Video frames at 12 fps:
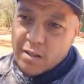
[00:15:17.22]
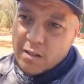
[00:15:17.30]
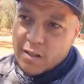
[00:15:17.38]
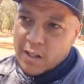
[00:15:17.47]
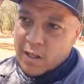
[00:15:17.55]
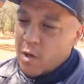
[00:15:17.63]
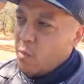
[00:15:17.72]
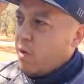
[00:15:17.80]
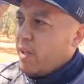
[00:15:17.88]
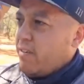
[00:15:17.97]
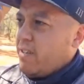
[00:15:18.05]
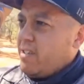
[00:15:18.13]
don't know what
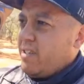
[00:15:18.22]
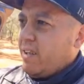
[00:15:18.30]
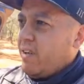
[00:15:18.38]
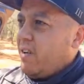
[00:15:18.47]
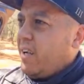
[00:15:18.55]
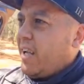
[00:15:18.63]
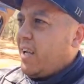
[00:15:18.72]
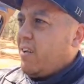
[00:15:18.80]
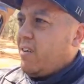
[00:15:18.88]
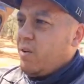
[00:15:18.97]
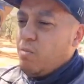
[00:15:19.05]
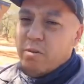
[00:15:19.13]
there is to learn here.
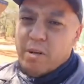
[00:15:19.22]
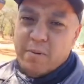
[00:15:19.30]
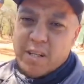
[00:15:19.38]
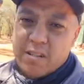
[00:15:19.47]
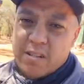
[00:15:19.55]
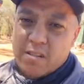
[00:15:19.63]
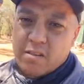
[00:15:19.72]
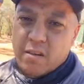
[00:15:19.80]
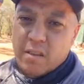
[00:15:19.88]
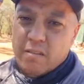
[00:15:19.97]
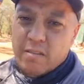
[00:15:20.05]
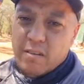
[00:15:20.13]
Pretty much just
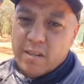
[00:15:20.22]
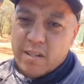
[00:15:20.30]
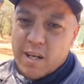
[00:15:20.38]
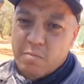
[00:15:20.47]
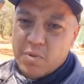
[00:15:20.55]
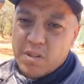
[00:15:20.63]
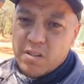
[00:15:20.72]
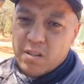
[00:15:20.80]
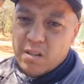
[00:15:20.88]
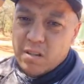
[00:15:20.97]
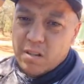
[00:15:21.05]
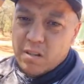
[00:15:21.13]
looking through the dumps.
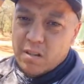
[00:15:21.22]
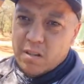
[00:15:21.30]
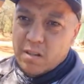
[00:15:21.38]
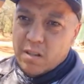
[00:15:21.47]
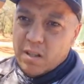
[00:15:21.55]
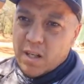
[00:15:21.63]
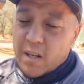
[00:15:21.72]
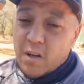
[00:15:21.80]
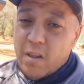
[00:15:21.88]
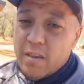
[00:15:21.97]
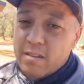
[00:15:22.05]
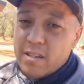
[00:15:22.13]
I know
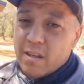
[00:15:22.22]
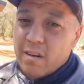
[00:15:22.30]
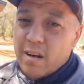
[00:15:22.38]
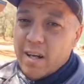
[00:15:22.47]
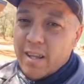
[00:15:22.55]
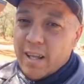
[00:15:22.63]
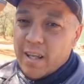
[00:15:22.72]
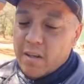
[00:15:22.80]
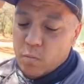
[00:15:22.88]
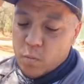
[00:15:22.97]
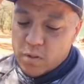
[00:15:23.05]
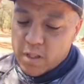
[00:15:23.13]
there is a guy that
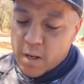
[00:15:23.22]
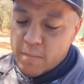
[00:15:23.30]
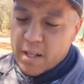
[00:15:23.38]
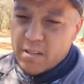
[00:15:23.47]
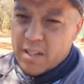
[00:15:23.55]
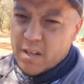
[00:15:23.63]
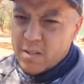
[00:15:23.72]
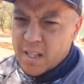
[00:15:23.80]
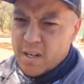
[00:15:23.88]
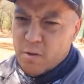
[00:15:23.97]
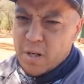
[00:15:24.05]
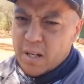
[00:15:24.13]
was coming out. See, I was
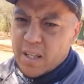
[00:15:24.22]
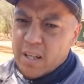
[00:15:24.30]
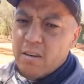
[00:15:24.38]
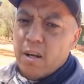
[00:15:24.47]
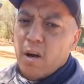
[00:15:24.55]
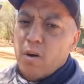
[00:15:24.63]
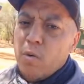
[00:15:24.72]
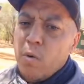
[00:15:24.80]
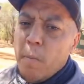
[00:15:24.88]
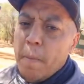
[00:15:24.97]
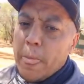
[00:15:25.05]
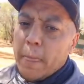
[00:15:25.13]
here about a year ago.
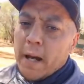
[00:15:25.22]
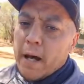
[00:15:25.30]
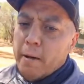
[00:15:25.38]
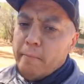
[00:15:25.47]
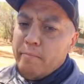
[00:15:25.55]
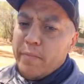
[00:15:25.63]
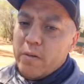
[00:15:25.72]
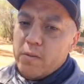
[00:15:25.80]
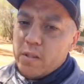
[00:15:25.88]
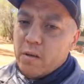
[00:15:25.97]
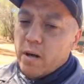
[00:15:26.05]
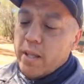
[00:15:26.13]
There was a
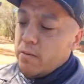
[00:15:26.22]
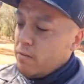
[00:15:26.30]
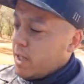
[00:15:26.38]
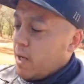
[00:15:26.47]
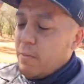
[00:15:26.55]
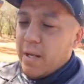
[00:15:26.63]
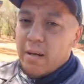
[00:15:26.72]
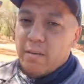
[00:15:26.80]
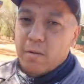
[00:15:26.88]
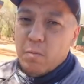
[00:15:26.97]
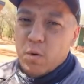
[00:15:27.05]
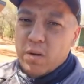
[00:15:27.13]
guy that was coming out in the
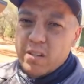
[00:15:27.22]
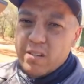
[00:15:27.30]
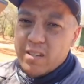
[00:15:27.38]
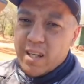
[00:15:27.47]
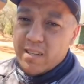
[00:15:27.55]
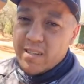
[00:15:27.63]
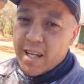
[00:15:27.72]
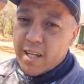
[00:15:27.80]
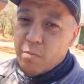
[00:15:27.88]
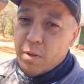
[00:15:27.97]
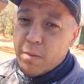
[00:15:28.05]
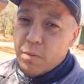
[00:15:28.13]
mornings and taking
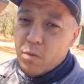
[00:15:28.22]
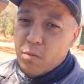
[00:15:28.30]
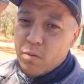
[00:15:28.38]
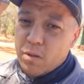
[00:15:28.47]
people